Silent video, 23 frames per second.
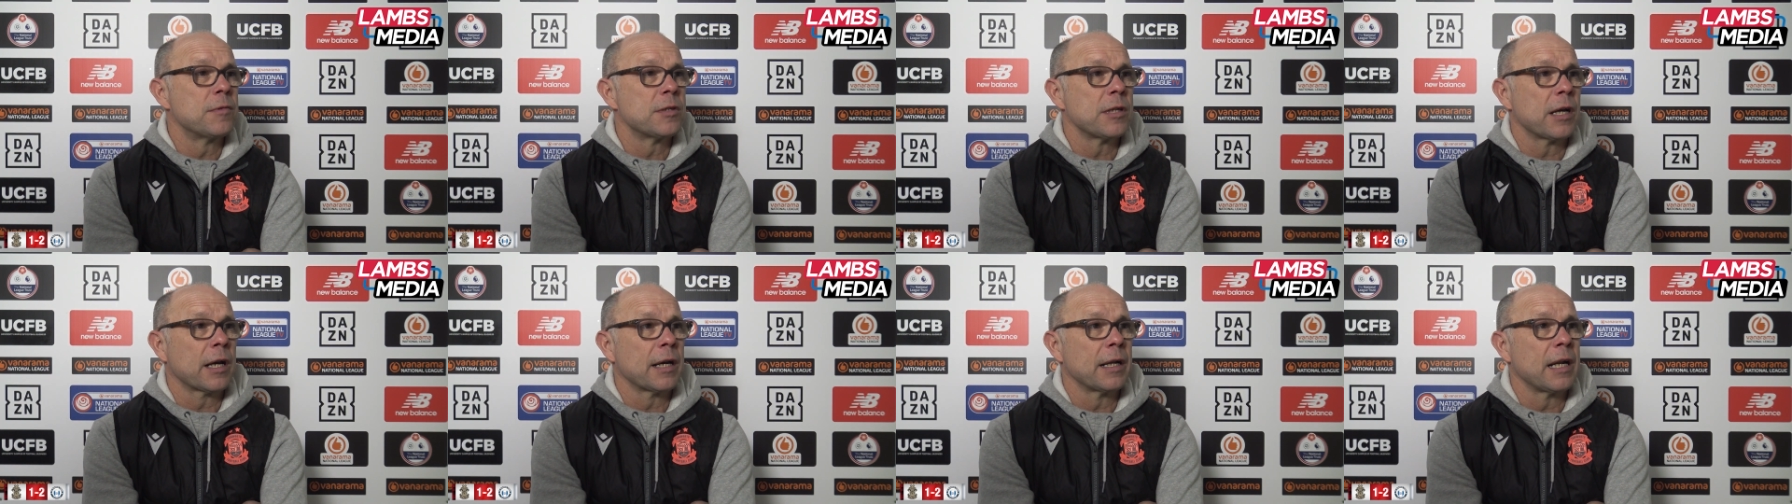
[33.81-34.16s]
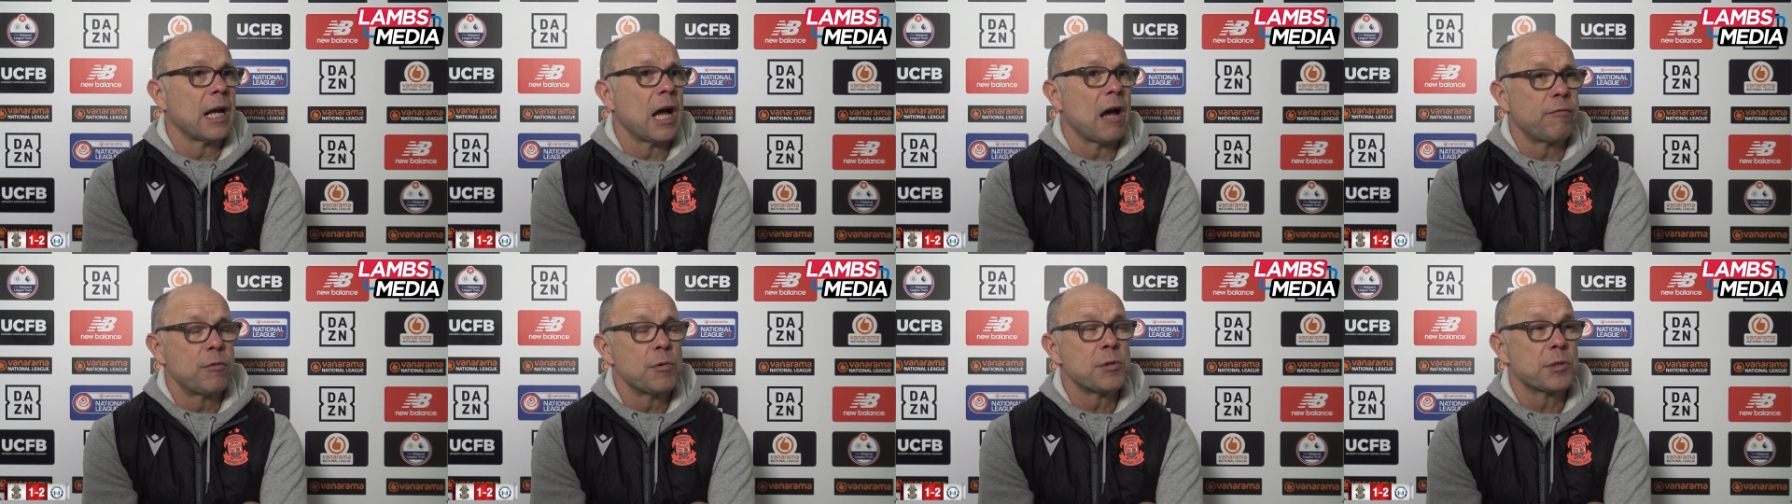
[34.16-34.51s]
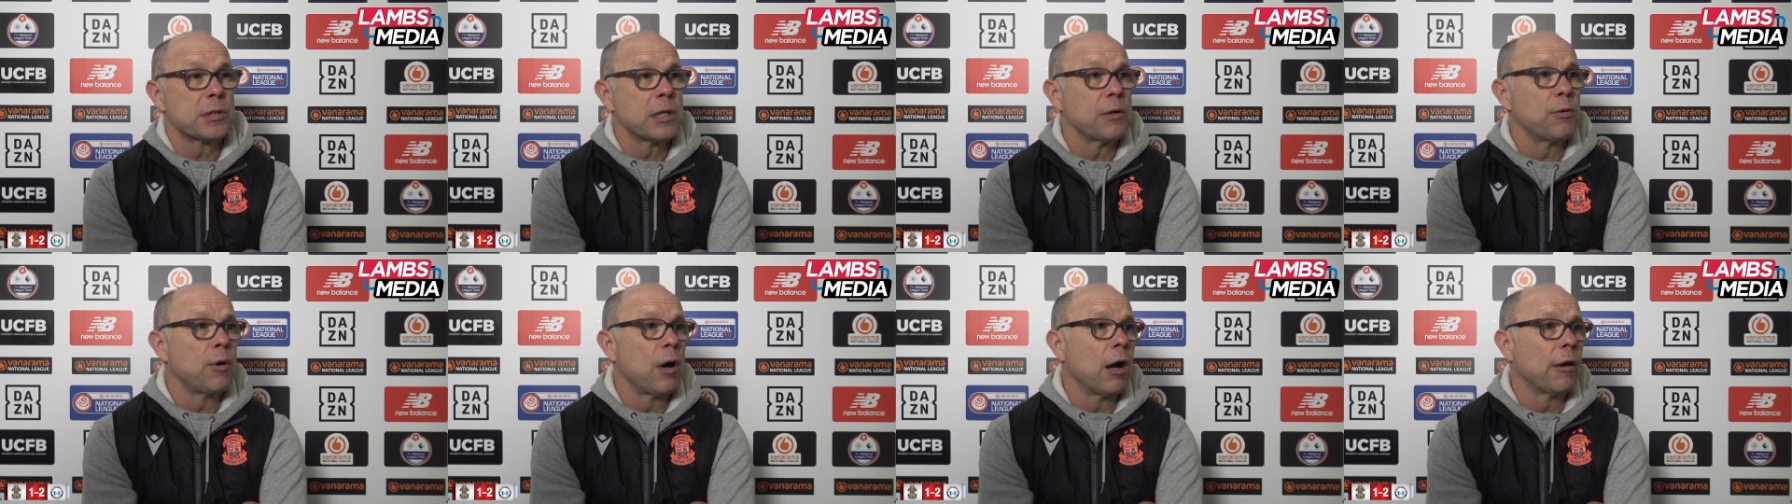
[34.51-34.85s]
Second half we were
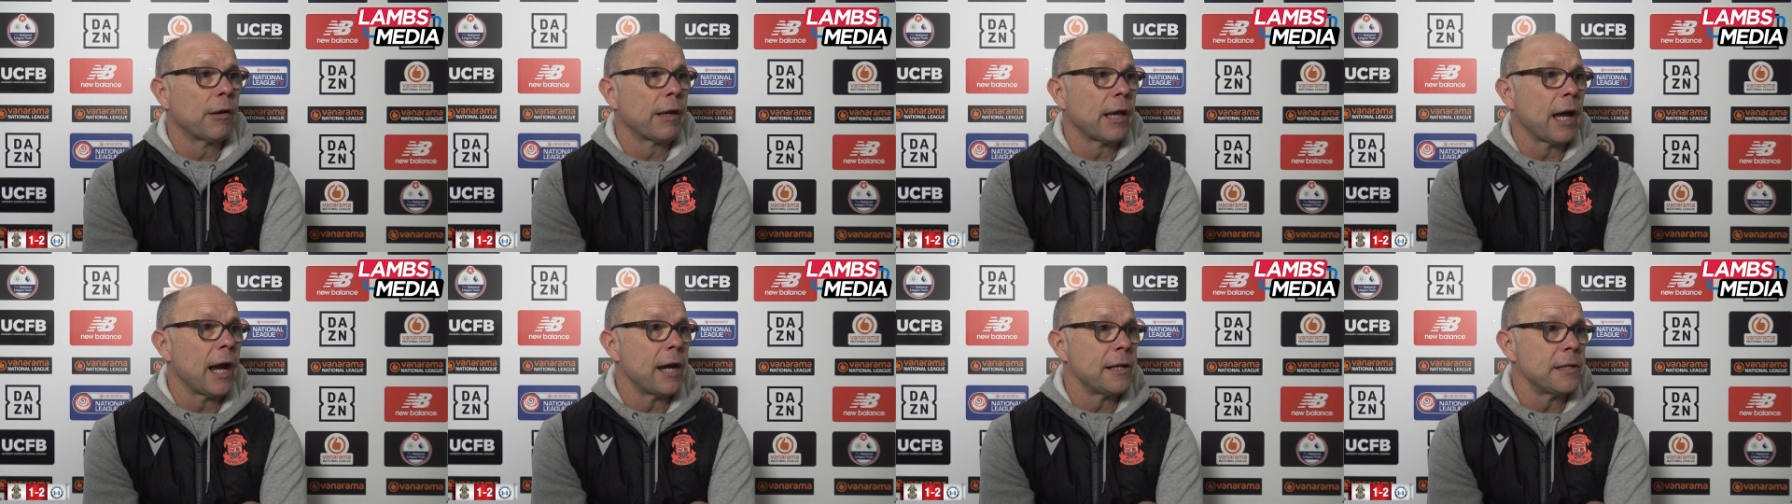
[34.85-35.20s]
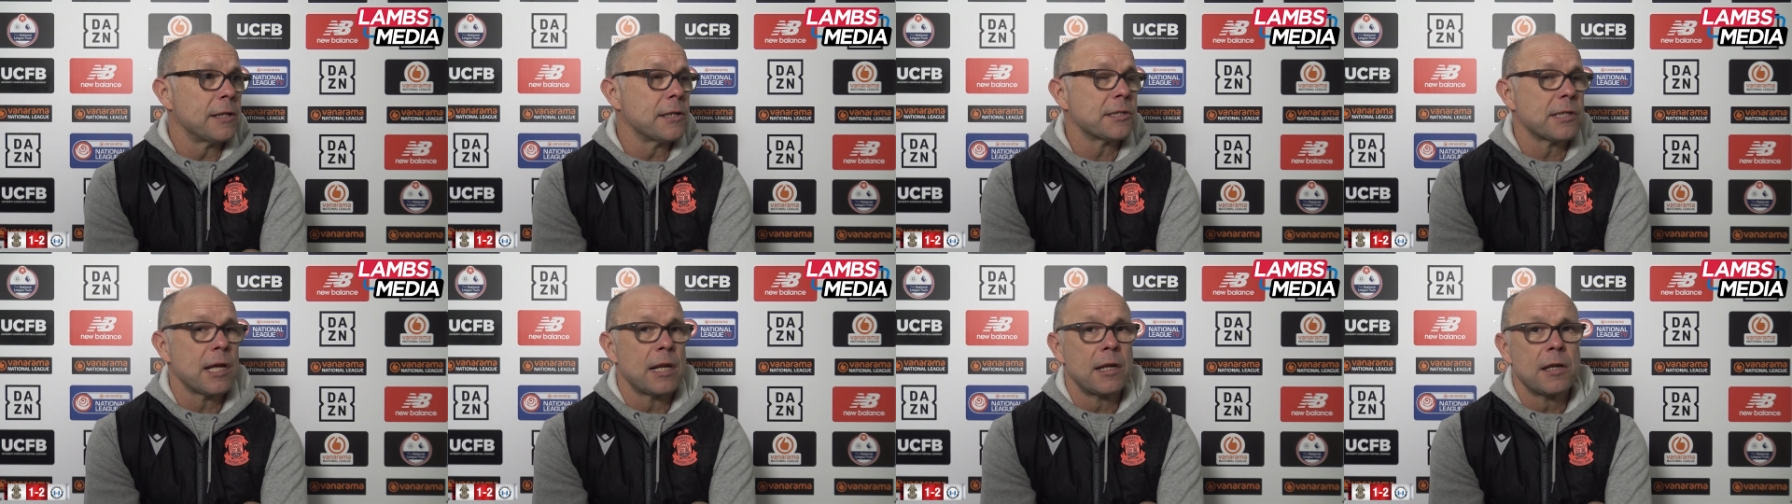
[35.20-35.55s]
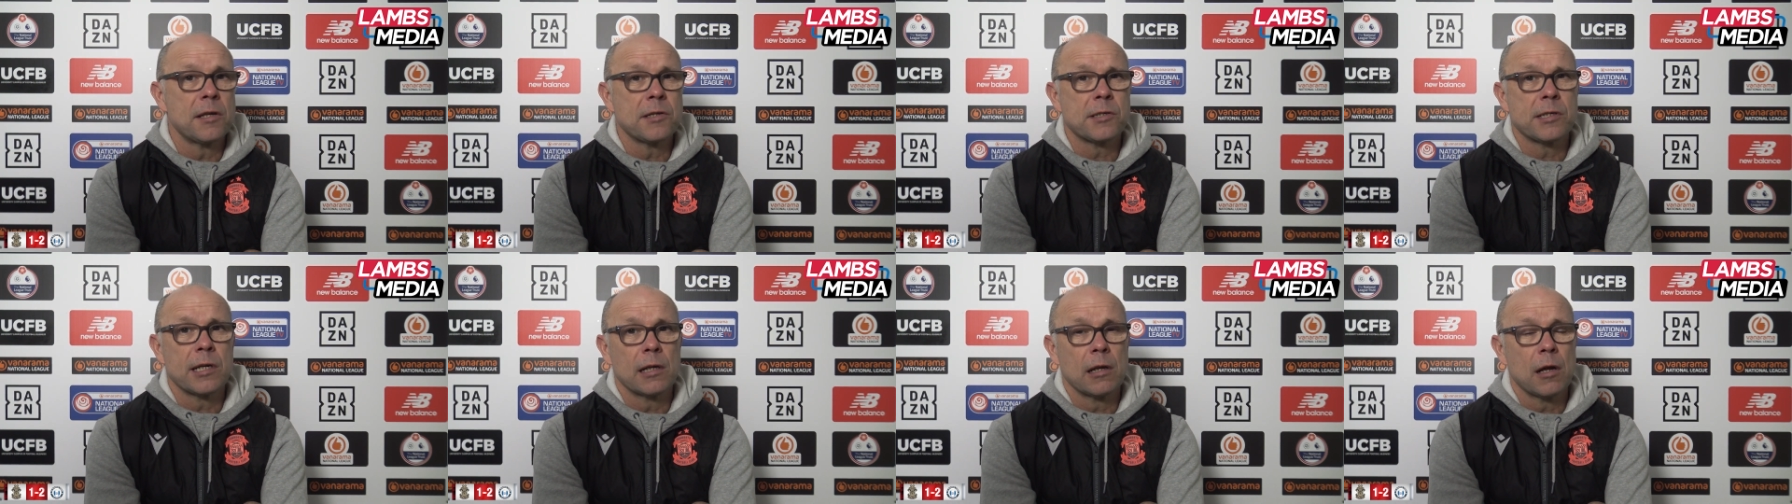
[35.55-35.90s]
still okay in the ascendancy